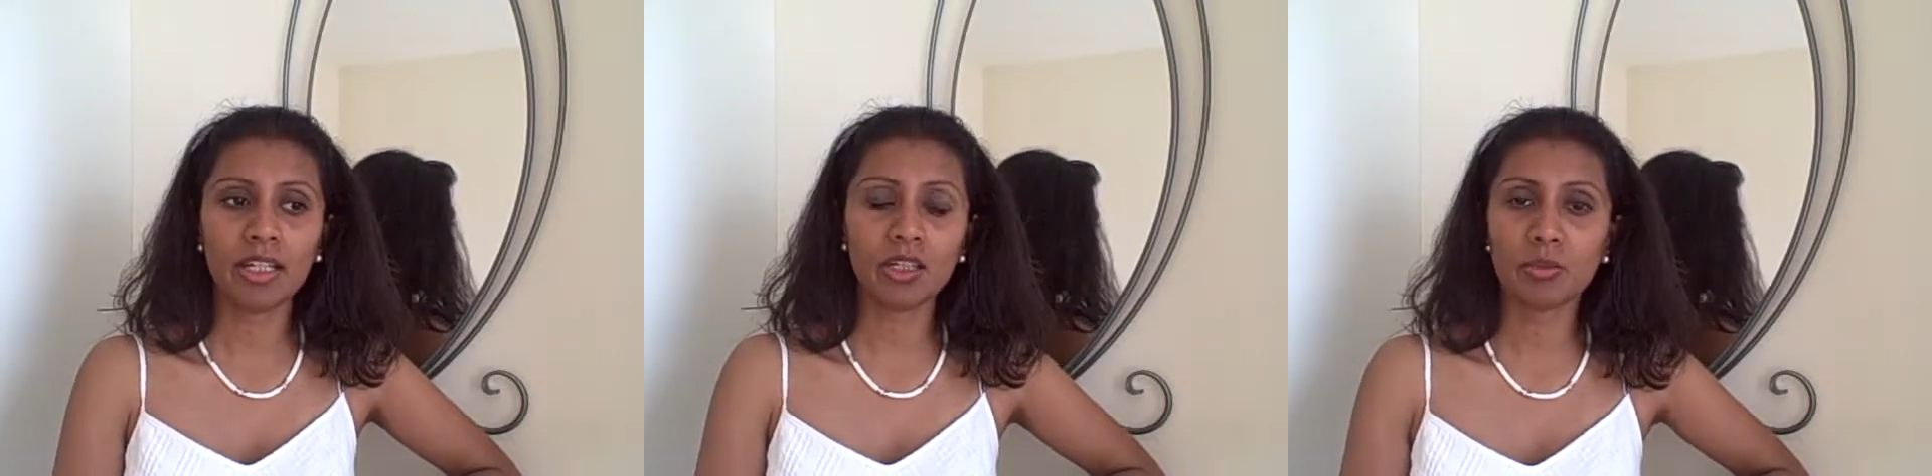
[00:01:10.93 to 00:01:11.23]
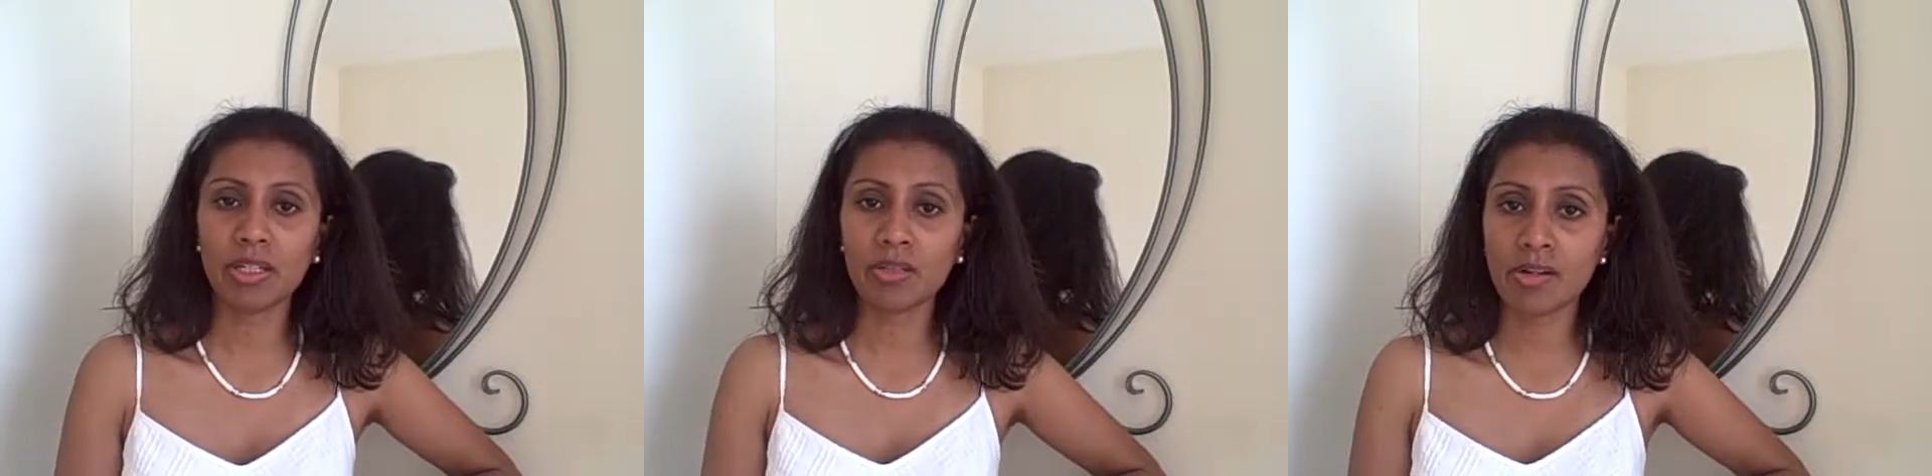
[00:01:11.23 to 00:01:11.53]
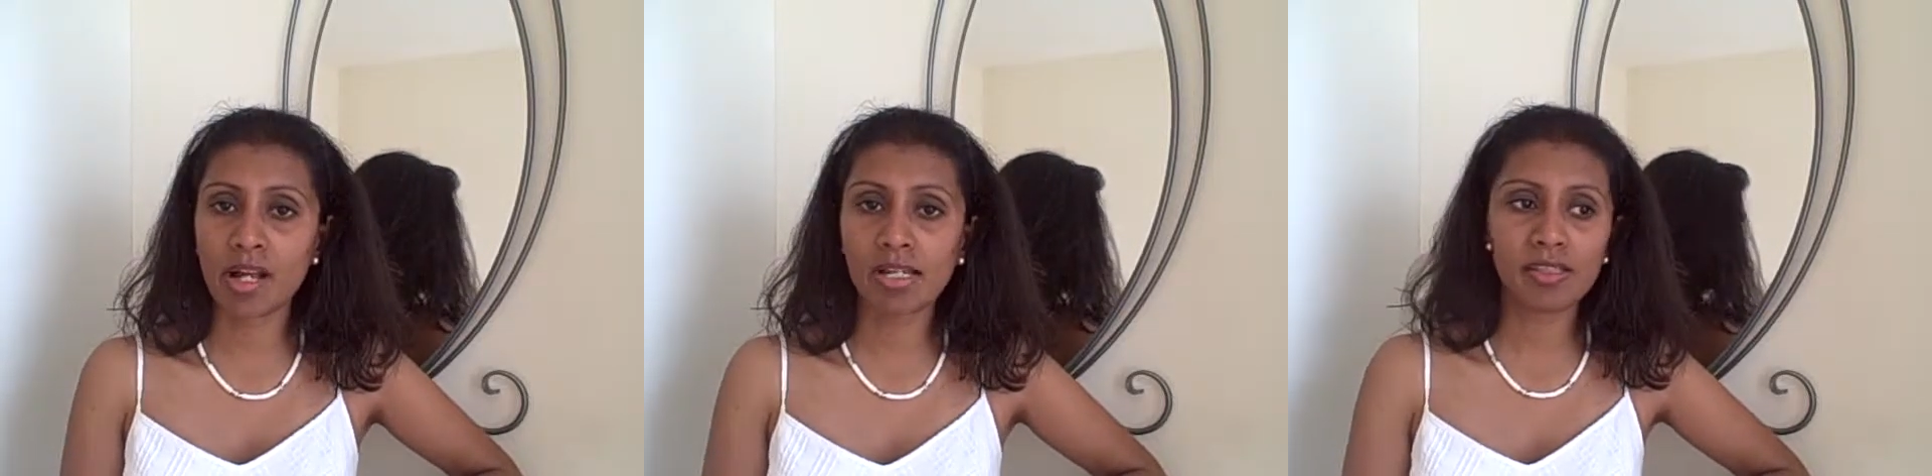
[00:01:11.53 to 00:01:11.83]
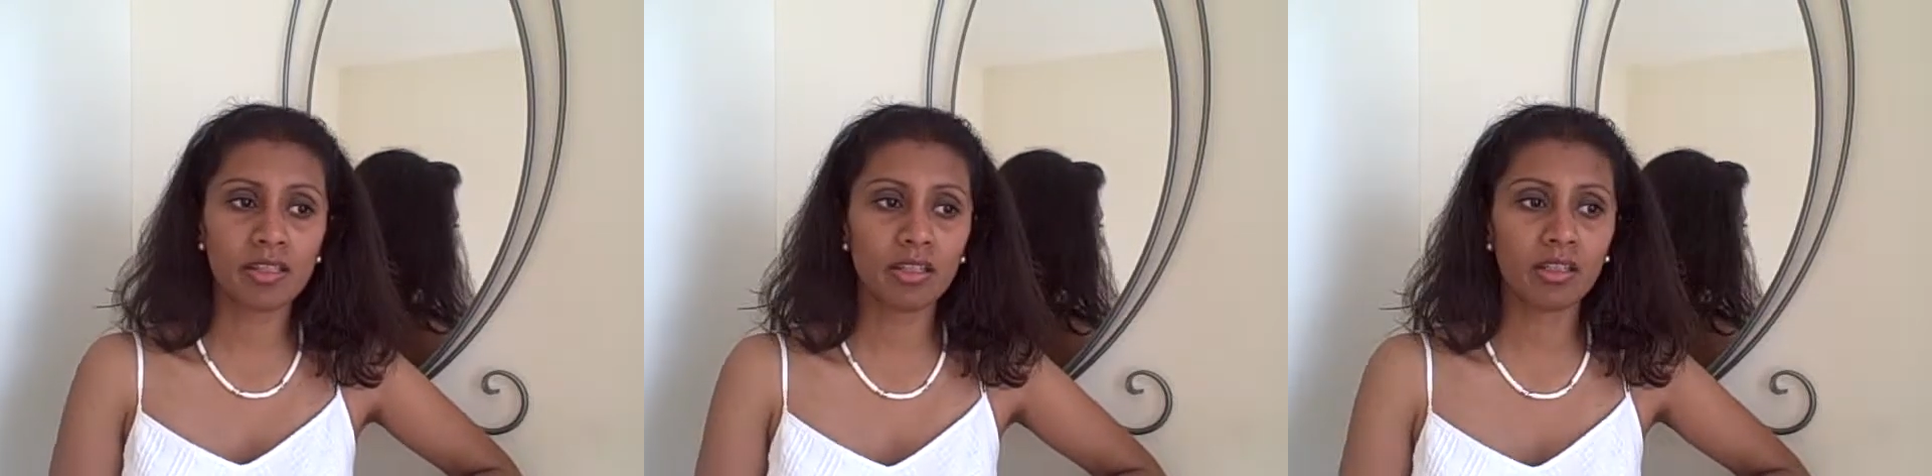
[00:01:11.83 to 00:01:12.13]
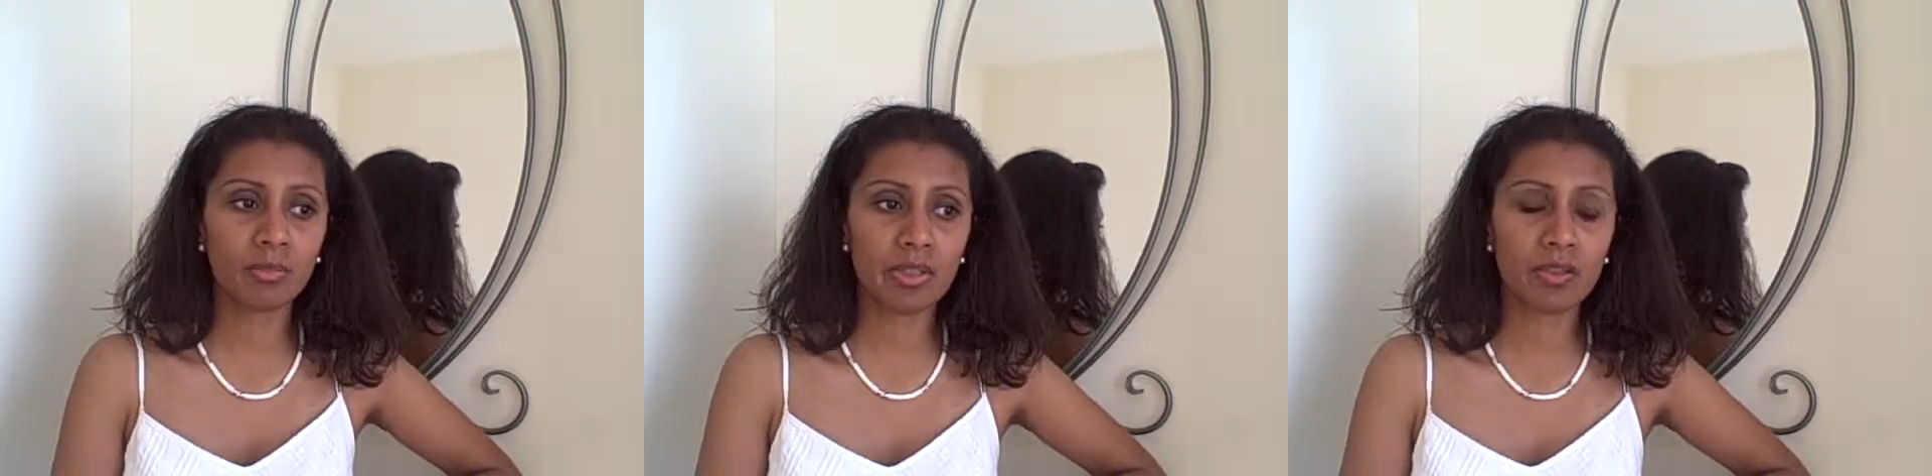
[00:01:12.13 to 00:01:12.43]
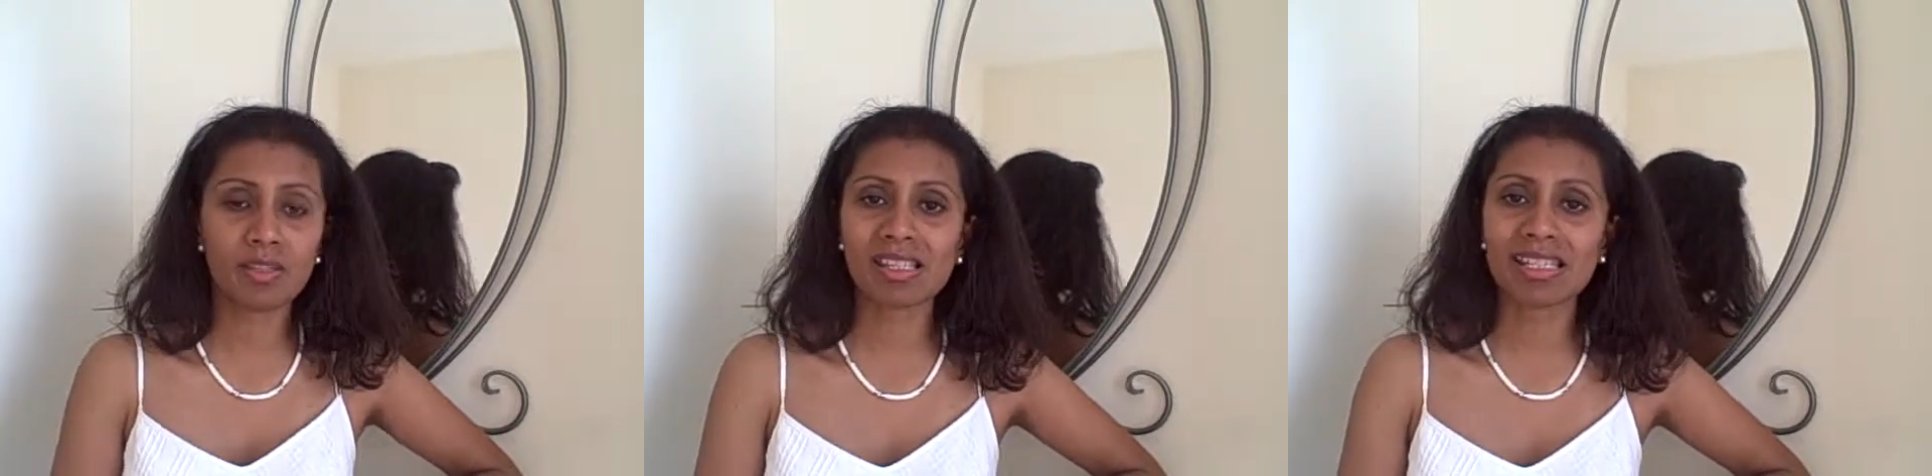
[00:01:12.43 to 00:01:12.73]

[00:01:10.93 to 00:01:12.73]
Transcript: It could be your eyes, it could be your